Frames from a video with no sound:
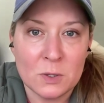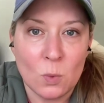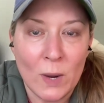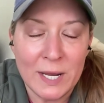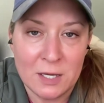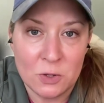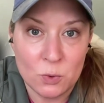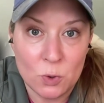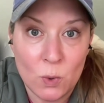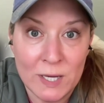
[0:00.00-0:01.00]
wading
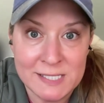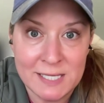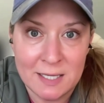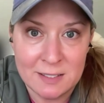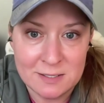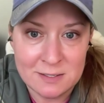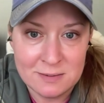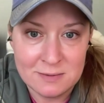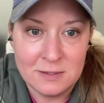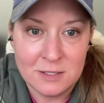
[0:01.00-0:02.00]
through quicksand.
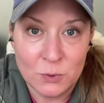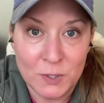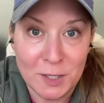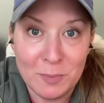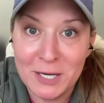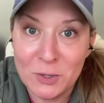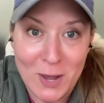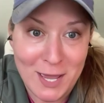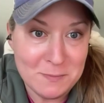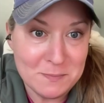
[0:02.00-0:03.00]
You get up
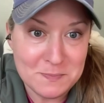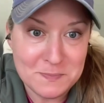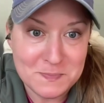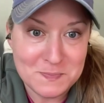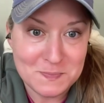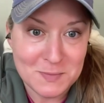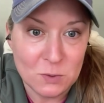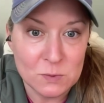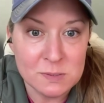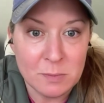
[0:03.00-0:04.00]
anyway.
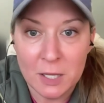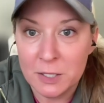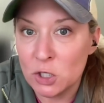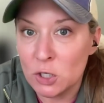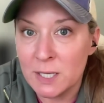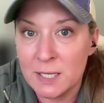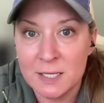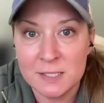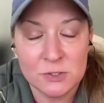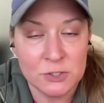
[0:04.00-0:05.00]
You smile at your
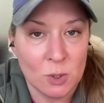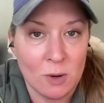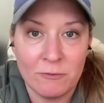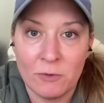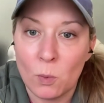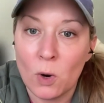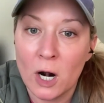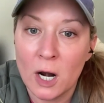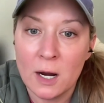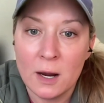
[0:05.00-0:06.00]
kids. You show up for
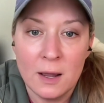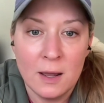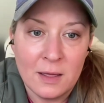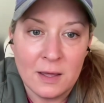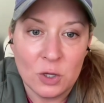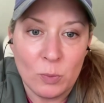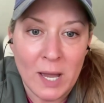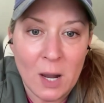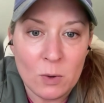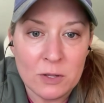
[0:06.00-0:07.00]
work. You
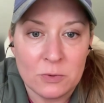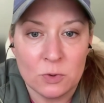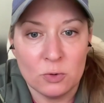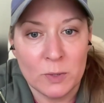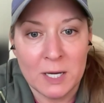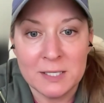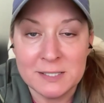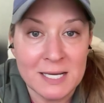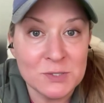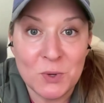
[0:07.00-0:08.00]
power through because
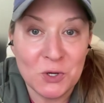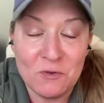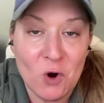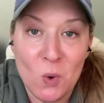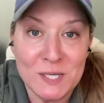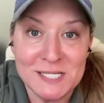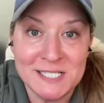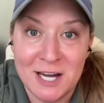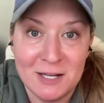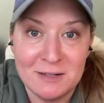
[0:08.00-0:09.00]
that's what you've always
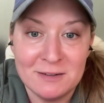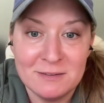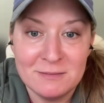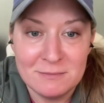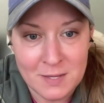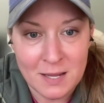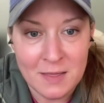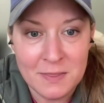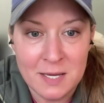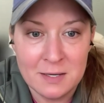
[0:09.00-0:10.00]
done.
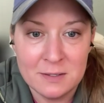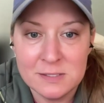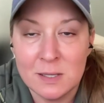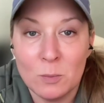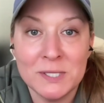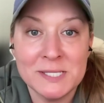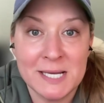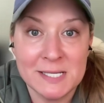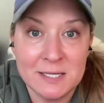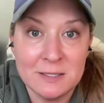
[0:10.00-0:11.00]
And then someone
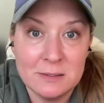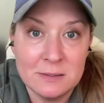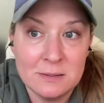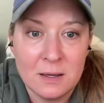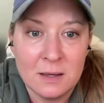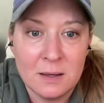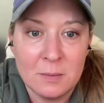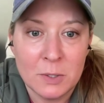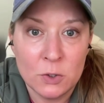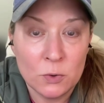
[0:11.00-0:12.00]
says it,
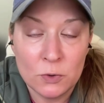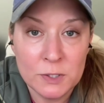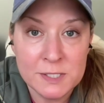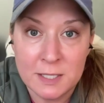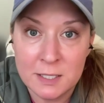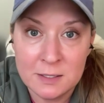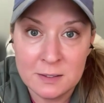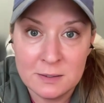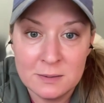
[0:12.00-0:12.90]
but you don't look sick.